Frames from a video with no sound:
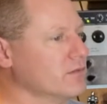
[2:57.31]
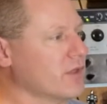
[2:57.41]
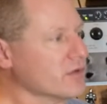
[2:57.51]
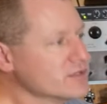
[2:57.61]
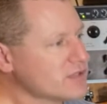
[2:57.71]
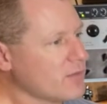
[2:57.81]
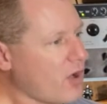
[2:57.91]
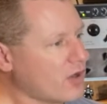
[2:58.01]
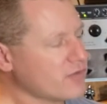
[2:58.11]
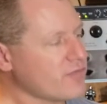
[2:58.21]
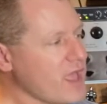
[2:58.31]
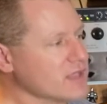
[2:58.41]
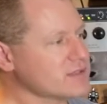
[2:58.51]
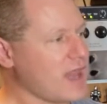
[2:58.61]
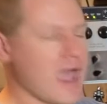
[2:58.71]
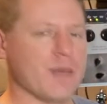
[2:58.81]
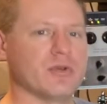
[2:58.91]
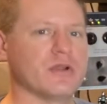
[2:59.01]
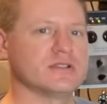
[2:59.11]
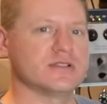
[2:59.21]
There is some artifacts that
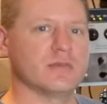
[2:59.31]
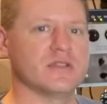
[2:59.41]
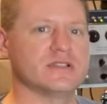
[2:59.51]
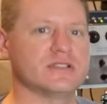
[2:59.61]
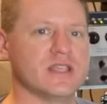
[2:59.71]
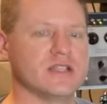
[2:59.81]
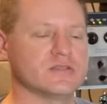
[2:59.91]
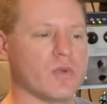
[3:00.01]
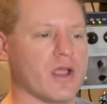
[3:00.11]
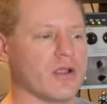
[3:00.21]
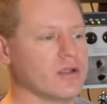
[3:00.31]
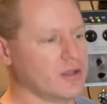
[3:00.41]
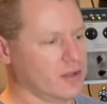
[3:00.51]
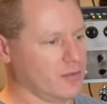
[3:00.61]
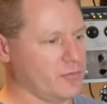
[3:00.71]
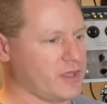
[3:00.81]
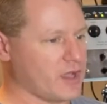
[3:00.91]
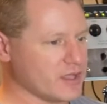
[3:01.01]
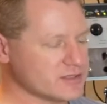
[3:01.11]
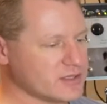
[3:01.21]
happen on some of the scenes where,
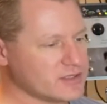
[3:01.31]
because the